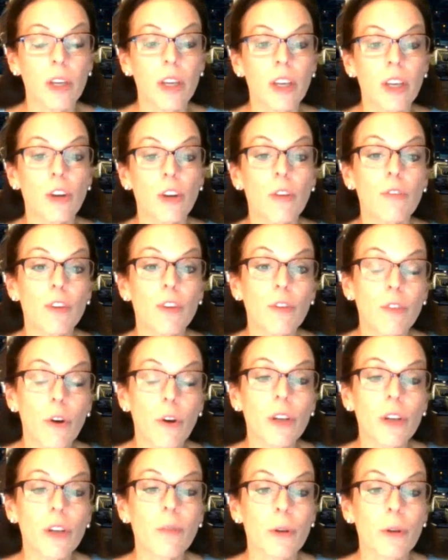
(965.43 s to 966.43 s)
if you
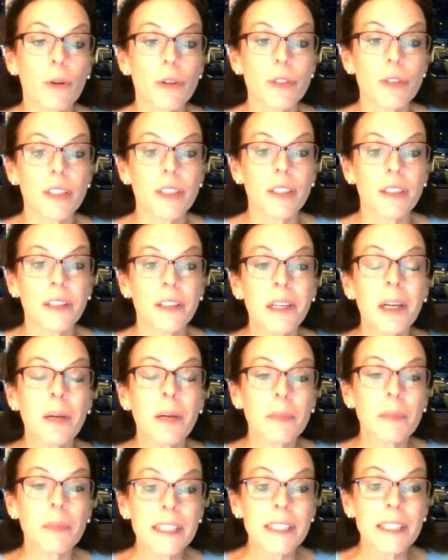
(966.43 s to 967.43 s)
vote in person,
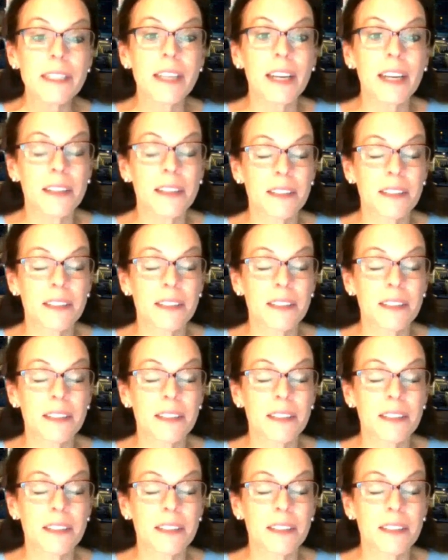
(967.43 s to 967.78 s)
please take